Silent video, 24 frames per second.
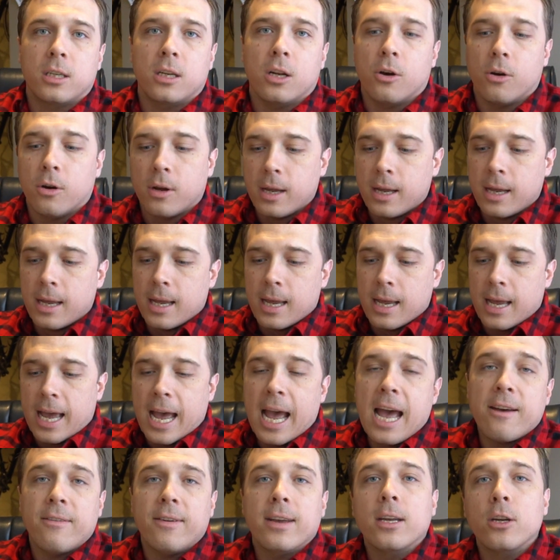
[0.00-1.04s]
you know,
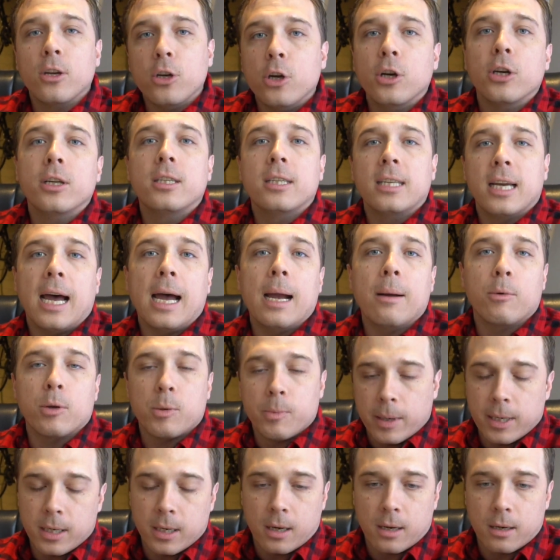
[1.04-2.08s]
have a good time
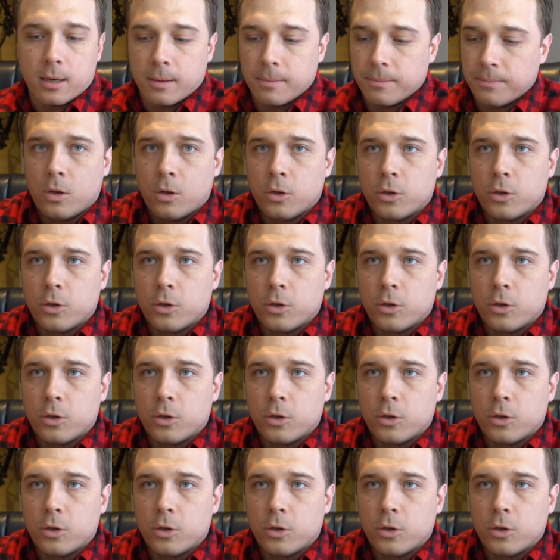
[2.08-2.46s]
with my daughter.